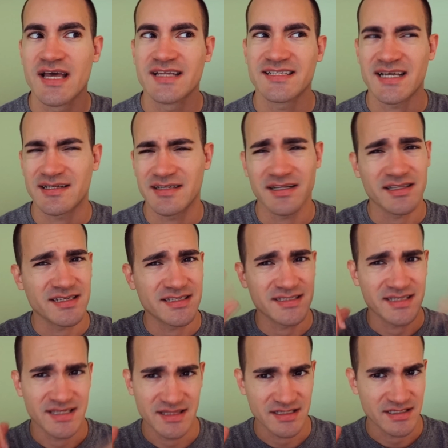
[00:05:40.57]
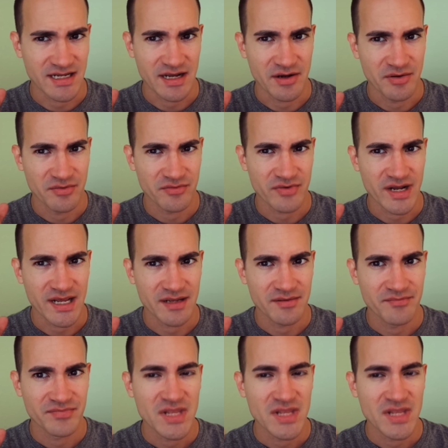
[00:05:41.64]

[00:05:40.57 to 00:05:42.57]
technically it's in the now, right?